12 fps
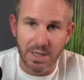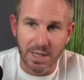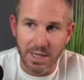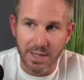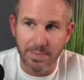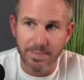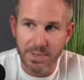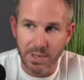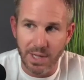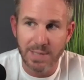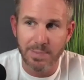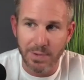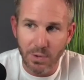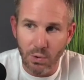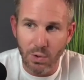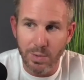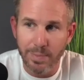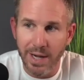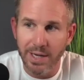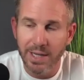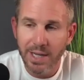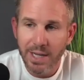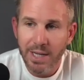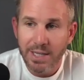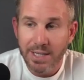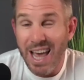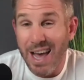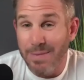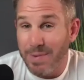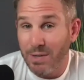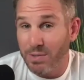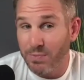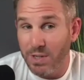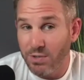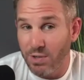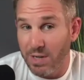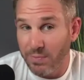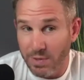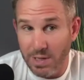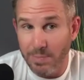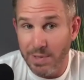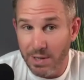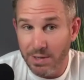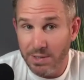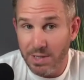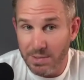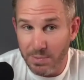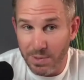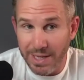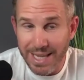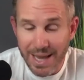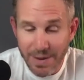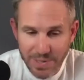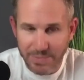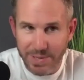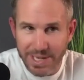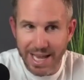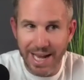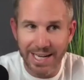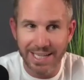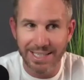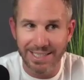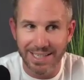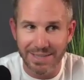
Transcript: Um, so that's been cool, but yeah, I mean it was frustrating for a couple years because we're like, yeah, we we get it,